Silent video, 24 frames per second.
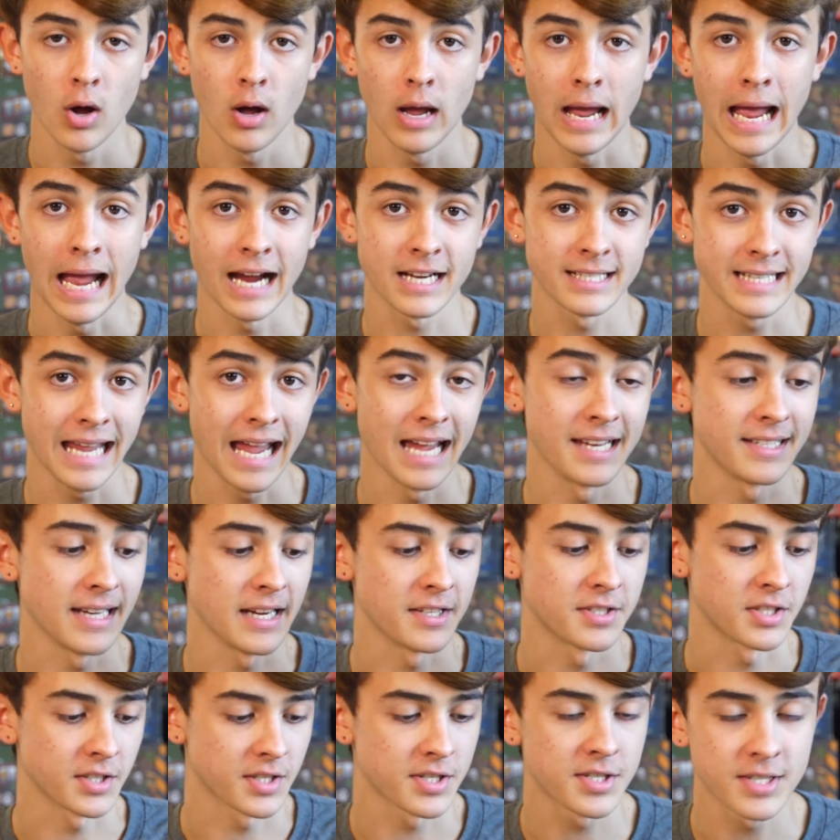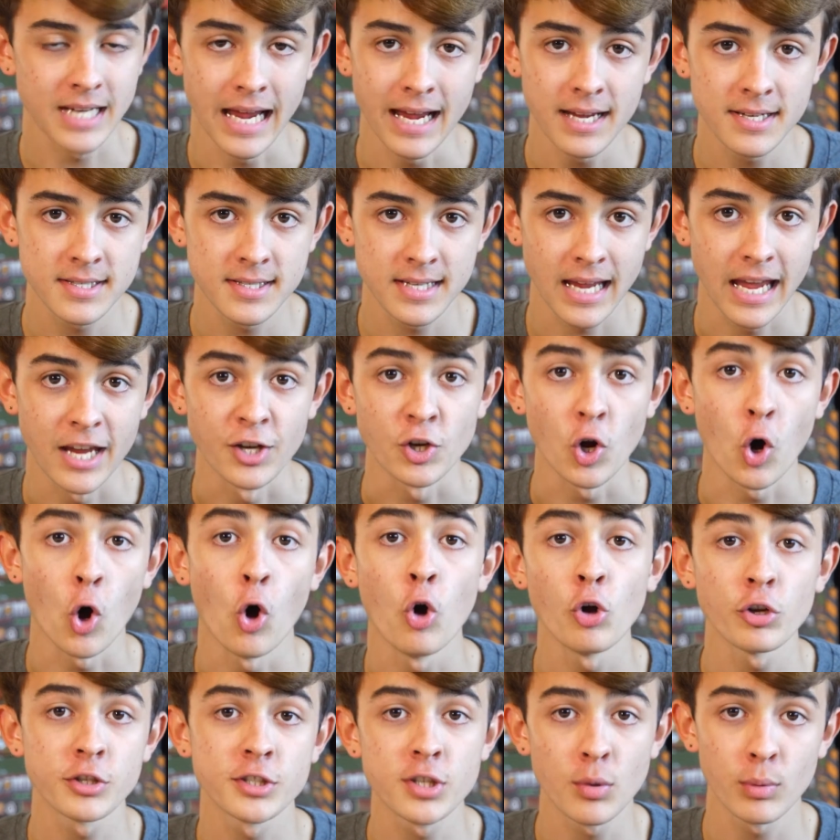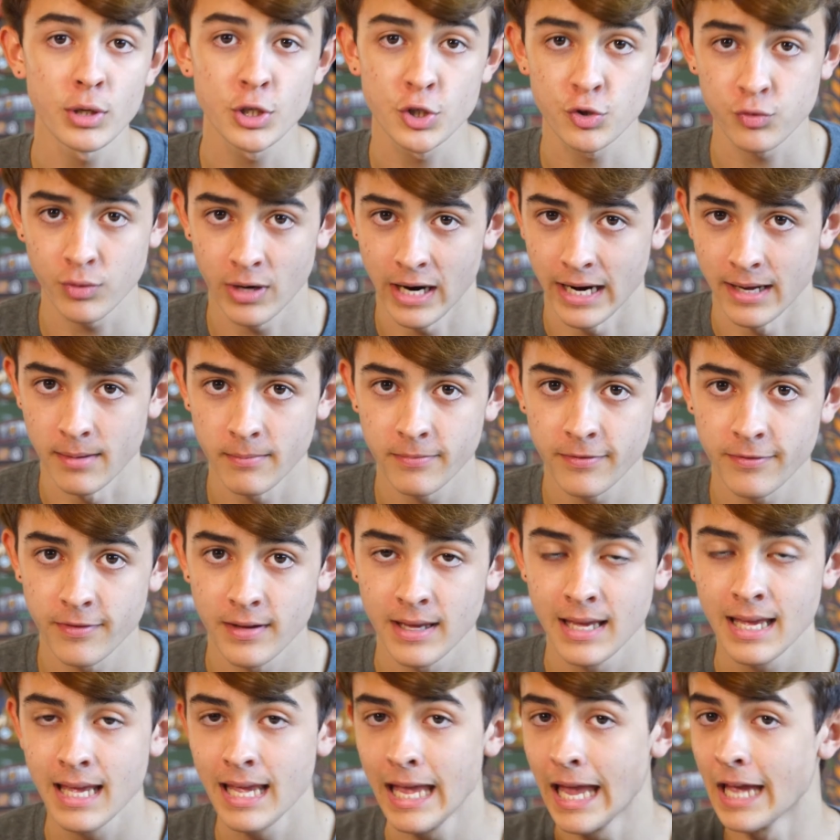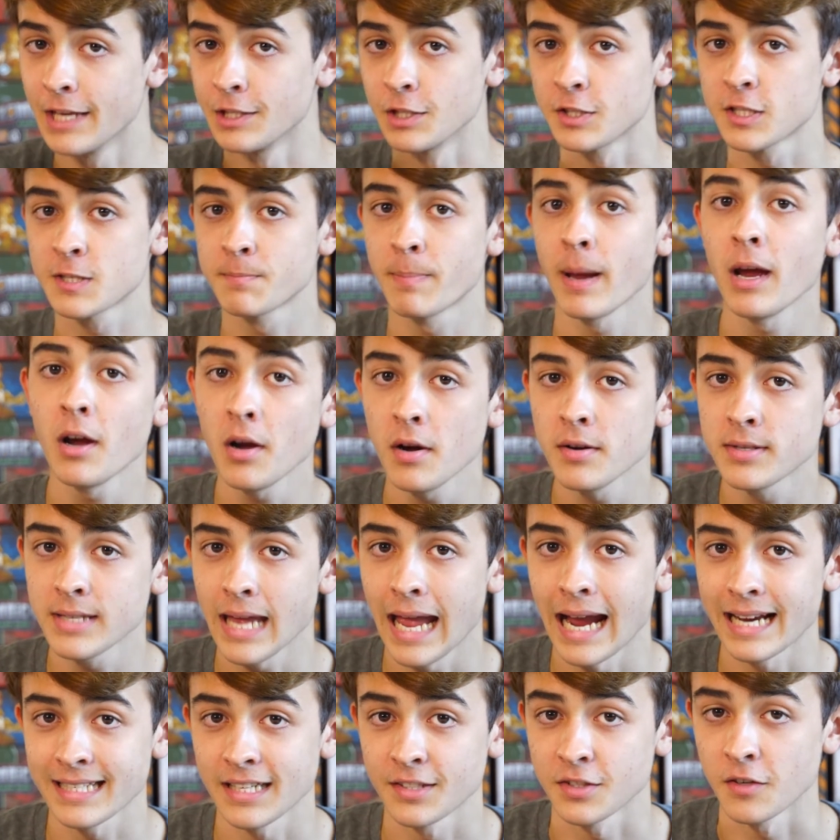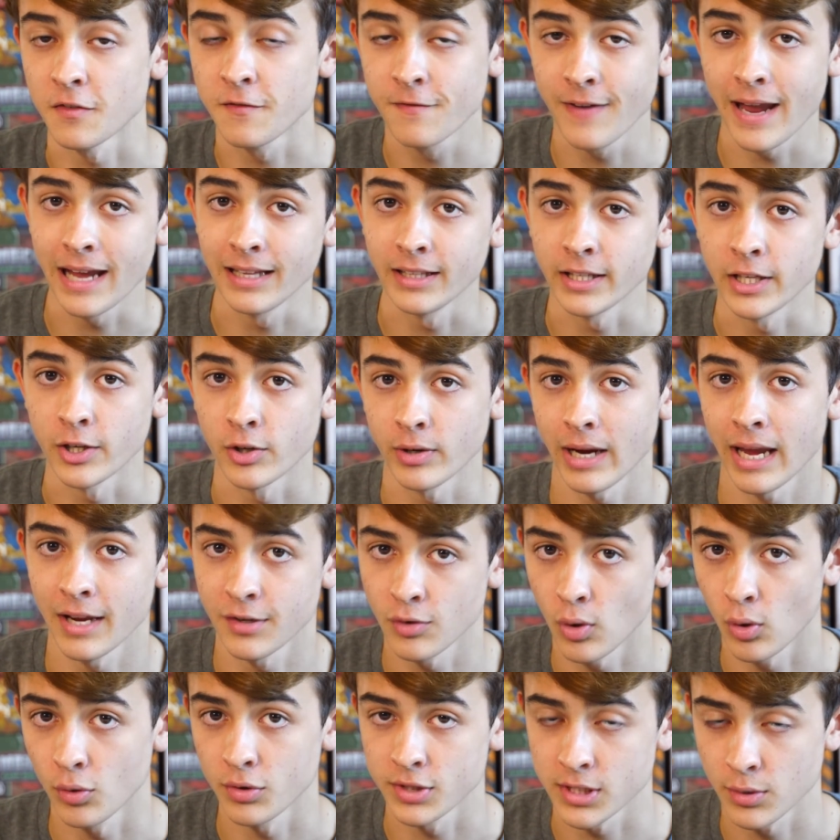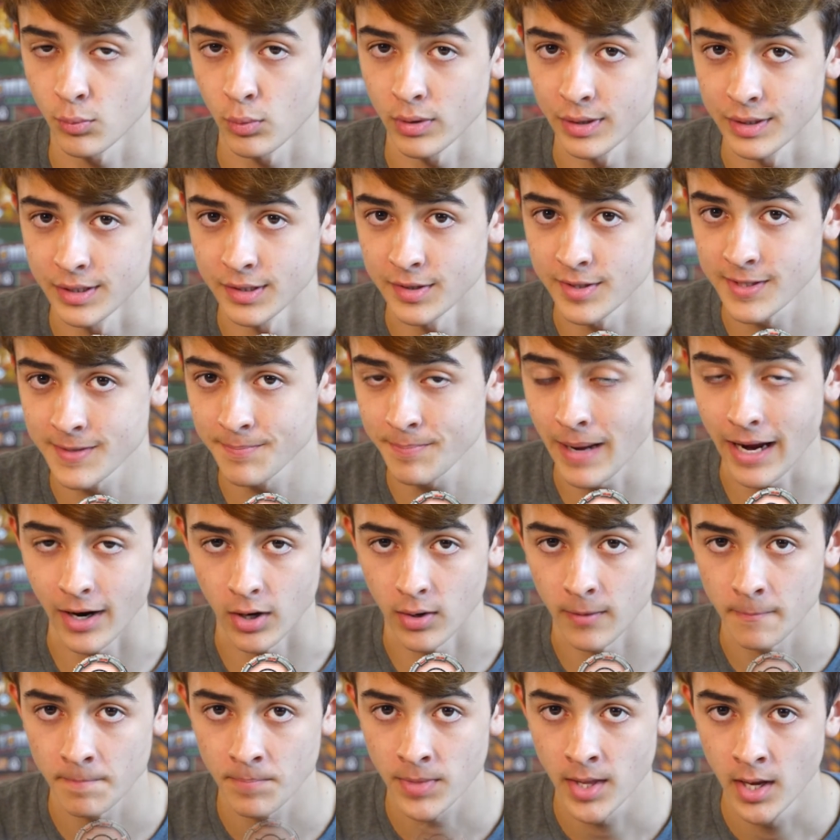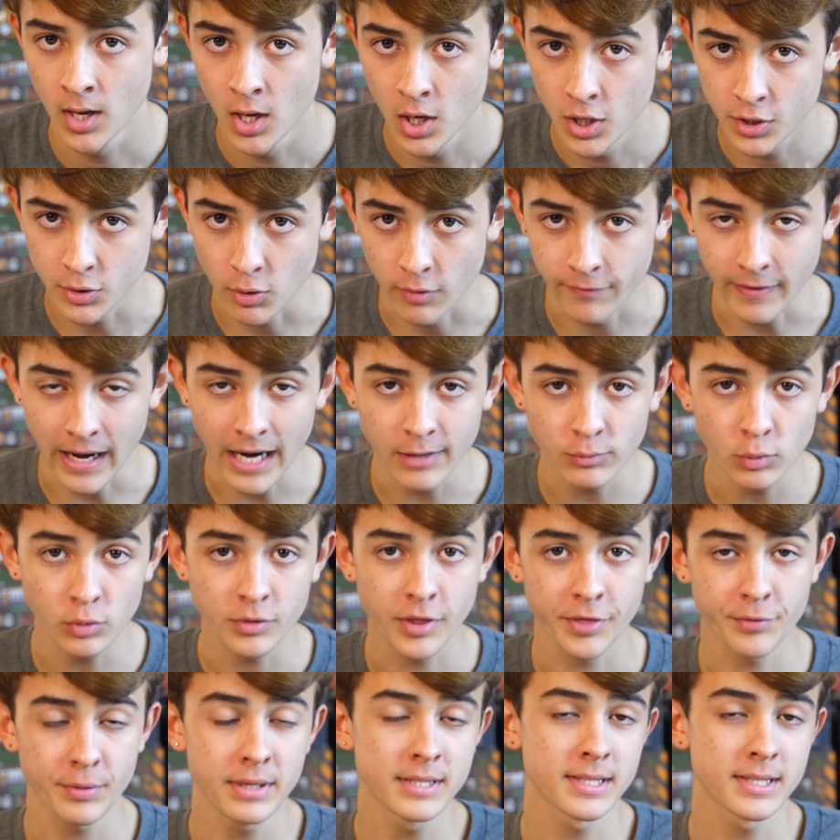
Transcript: act as a success and also a triumph, and despairs act as a failure and also a despair. So if I rolled three